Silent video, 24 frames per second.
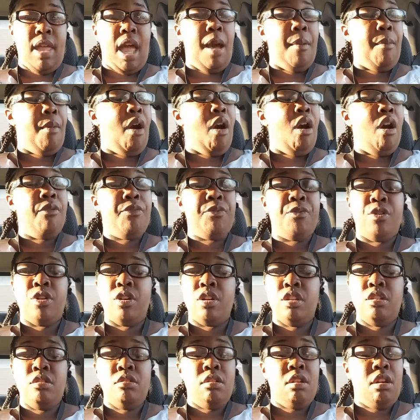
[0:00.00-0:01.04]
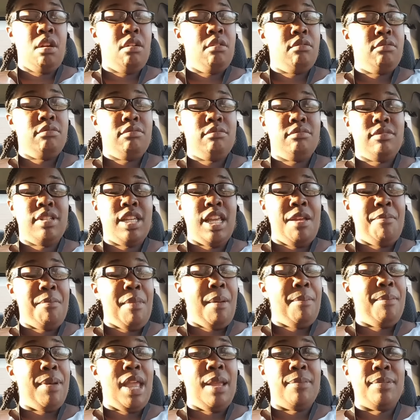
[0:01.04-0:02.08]
I'm all for, you know, get
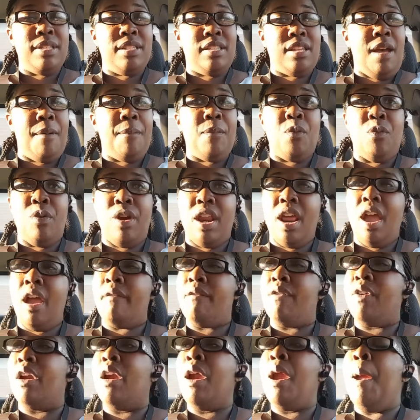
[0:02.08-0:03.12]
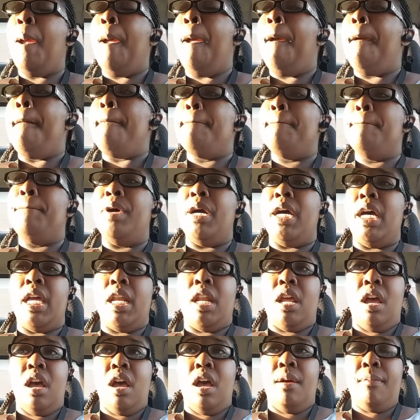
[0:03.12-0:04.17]
my baby something, whatever.
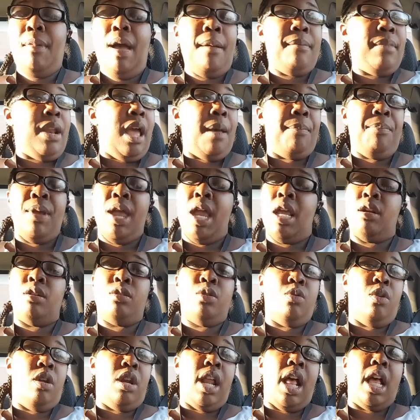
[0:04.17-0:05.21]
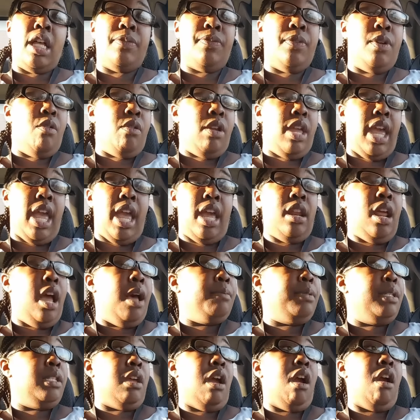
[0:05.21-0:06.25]
But um, I'm not paying no $200 for no cat.
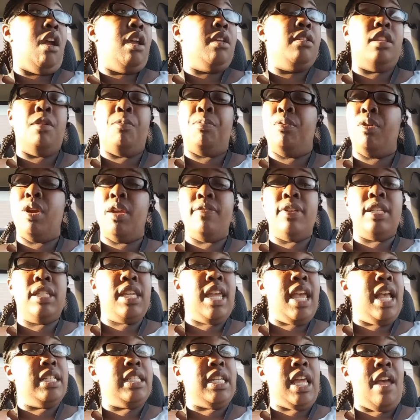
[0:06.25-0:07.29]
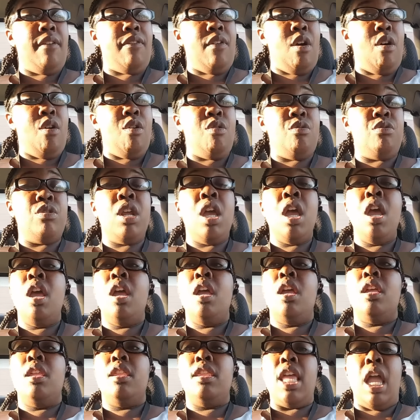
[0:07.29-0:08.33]
I'm sorry. The previous cats I've owned,
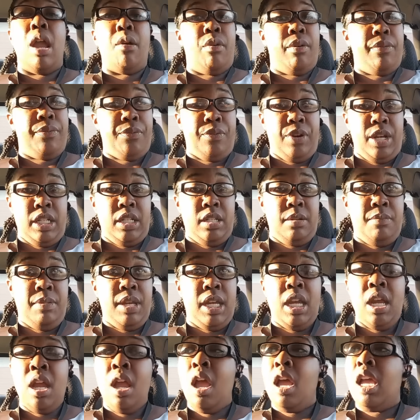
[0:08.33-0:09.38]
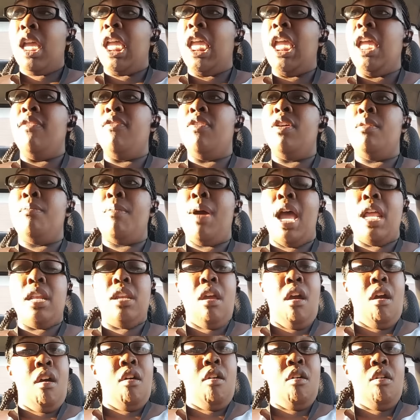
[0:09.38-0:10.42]
they were free to me. Even my
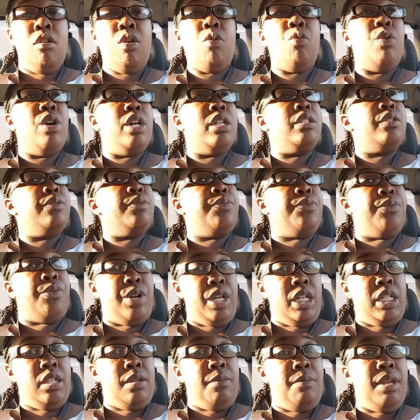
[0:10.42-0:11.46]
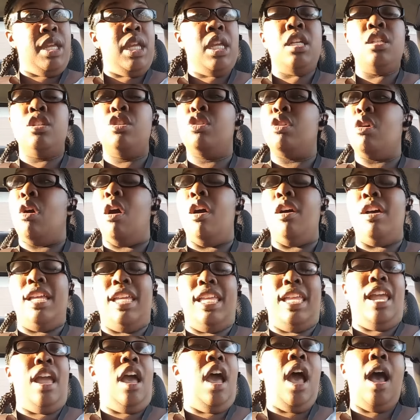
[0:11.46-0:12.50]
dog was free to me. So
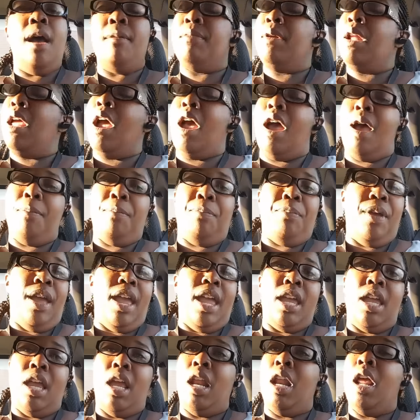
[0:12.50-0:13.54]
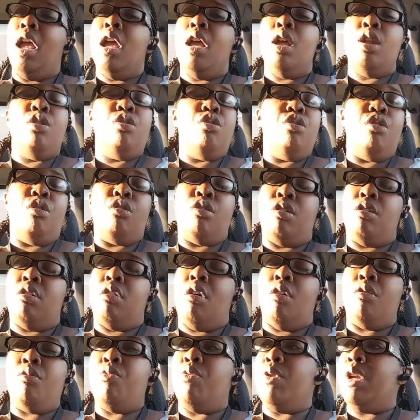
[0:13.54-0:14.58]
yeah, I'm not paying. No, no,
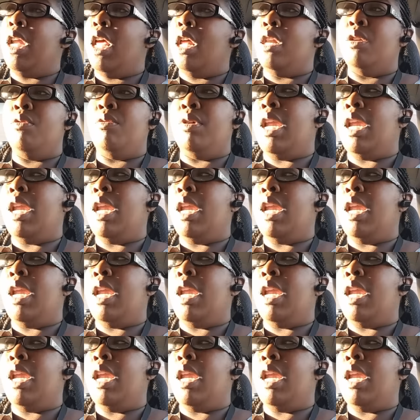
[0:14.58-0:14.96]
no. We're not